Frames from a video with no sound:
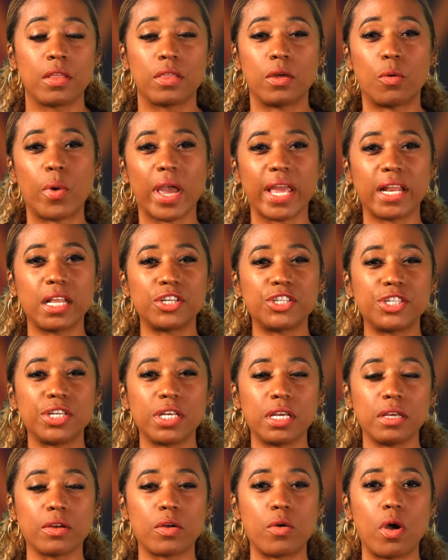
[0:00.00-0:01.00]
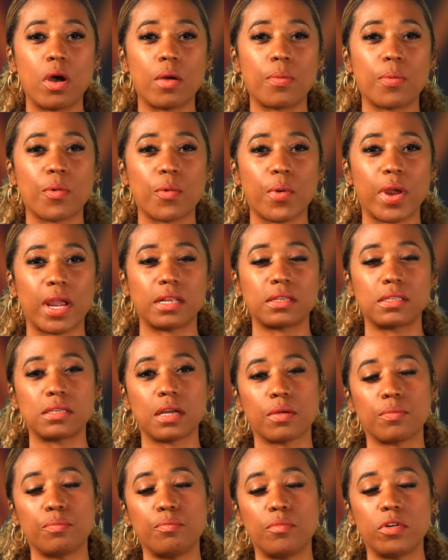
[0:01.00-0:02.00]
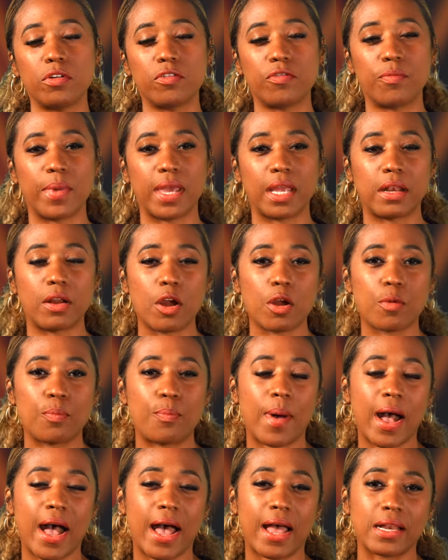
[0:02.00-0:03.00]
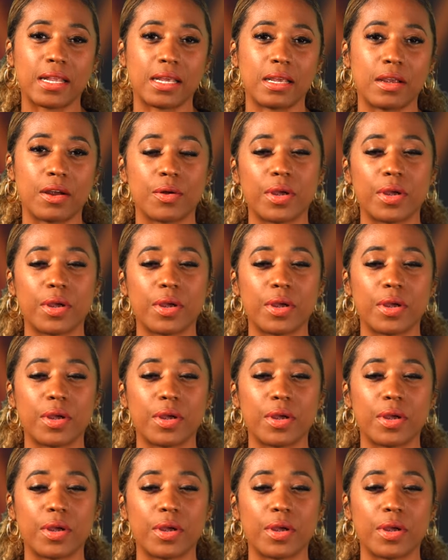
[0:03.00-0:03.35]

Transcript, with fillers: The way that she incorporates her movement, her body,